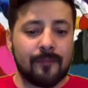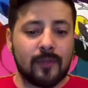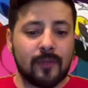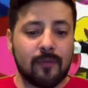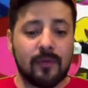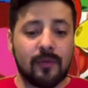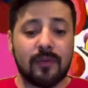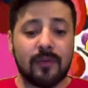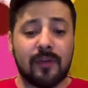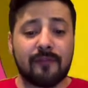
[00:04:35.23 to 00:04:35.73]

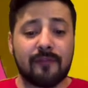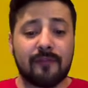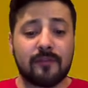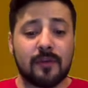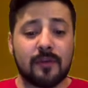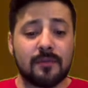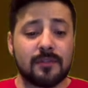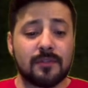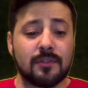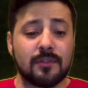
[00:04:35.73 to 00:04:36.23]
When your life
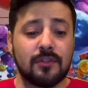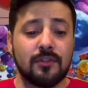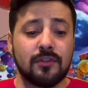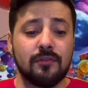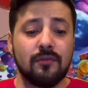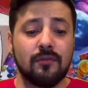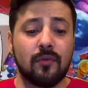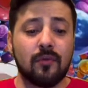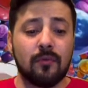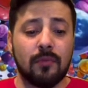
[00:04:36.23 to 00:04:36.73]
drops to
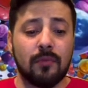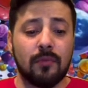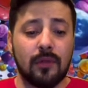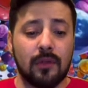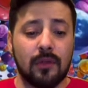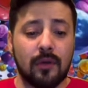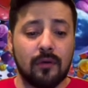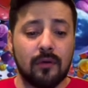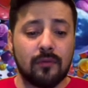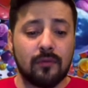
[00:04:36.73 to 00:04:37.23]
2 or
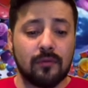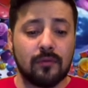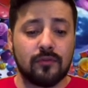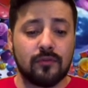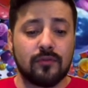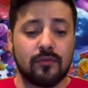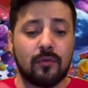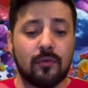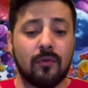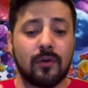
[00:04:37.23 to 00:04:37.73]
below,
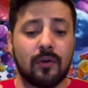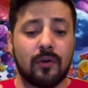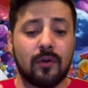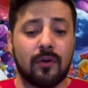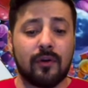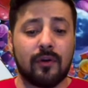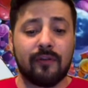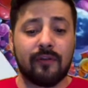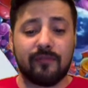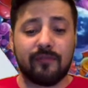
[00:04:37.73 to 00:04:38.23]
draw 1
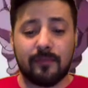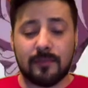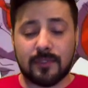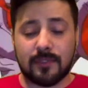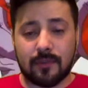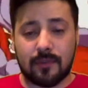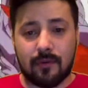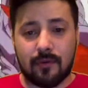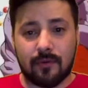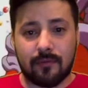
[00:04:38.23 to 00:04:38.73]
card and flip this
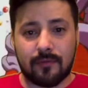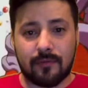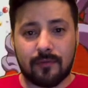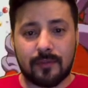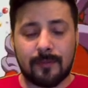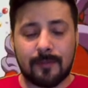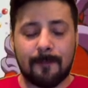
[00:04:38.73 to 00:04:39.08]
card over.